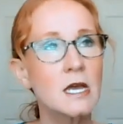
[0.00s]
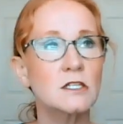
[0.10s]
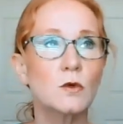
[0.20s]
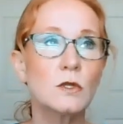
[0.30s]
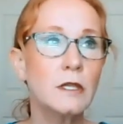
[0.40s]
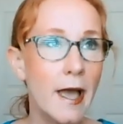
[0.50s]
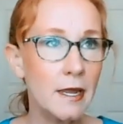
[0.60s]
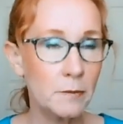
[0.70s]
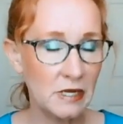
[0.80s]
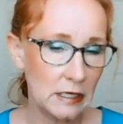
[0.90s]
So
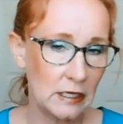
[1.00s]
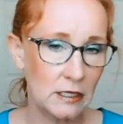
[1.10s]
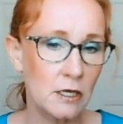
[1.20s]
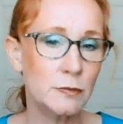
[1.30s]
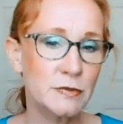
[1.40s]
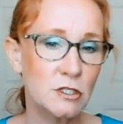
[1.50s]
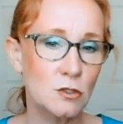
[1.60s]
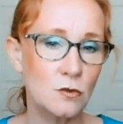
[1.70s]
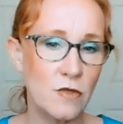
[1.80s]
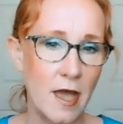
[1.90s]
limonene helps
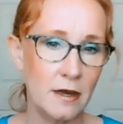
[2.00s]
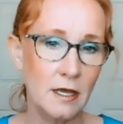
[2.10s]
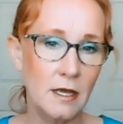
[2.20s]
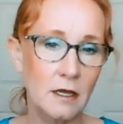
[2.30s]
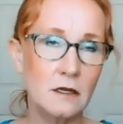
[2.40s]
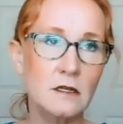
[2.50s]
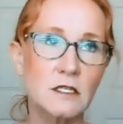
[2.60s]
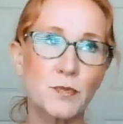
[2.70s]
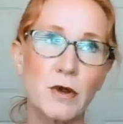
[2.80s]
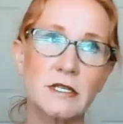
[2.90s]
do that. It
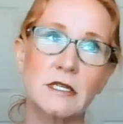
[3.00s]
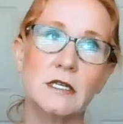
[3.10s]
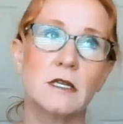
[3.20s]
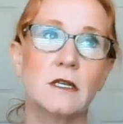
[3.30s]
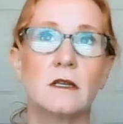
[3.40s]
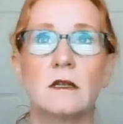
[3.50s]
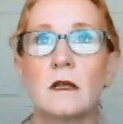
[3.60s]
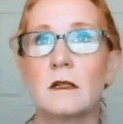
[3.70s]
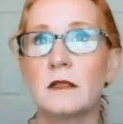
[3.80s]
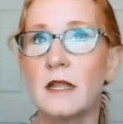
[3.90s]
is present in
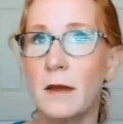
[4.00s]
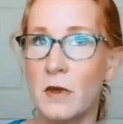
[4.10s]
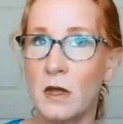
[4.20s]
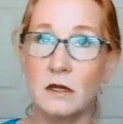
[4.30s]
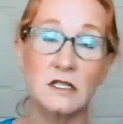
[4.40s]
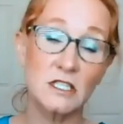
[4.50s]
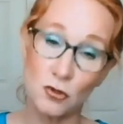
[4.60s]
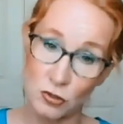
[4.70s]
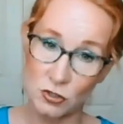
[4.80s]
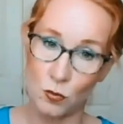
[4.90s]
lemon and
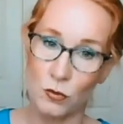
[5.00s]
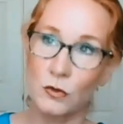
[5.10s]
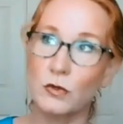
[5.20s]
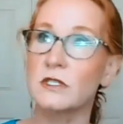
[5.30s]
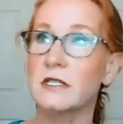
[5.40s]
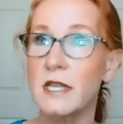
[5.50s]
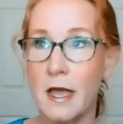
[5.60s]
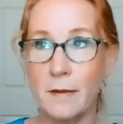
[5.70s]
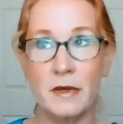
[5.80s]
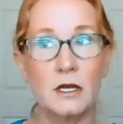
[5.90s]
citrus oils,
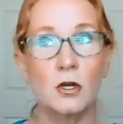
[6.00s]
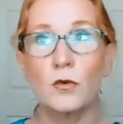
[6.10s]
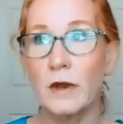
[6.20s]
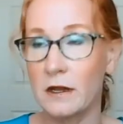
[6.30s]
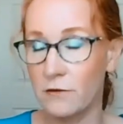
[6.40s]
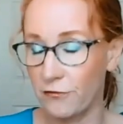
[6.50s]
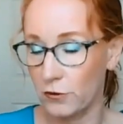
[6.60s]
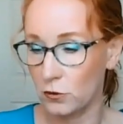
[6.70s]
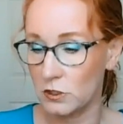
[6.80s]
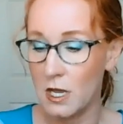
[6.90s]
lemon,
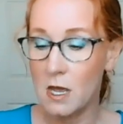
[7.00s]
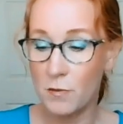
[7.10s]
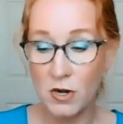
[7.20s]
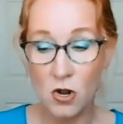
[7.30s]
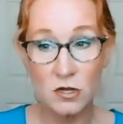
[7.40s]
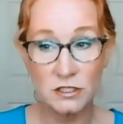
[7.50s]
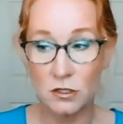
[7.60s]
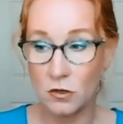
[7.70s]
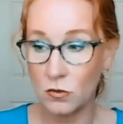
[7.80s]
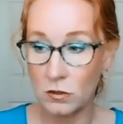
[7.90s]
grapefruit, but
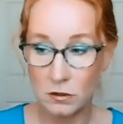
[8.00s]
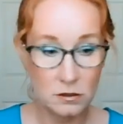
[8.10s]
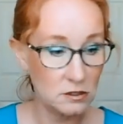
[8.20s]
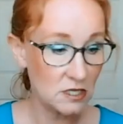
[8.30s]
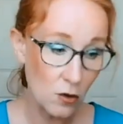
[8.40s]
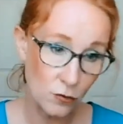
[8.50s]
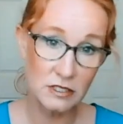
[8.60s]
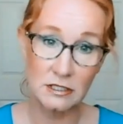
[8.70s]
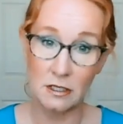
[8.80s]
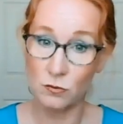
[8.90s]
also celery
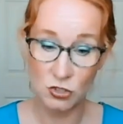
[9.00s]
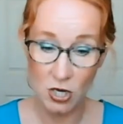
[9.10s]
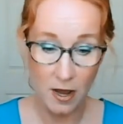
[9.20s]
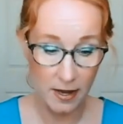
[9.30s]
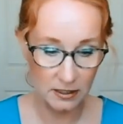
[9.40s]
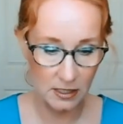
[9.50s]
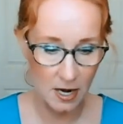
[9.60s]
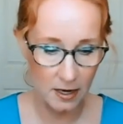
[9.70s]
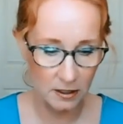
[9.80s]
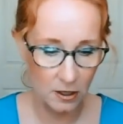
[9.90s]
seed, which I did
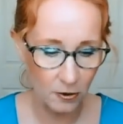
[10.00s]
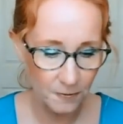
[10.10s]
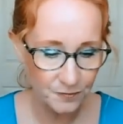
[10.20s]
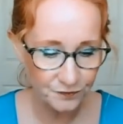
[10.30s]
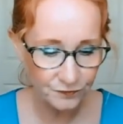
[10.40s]
not know.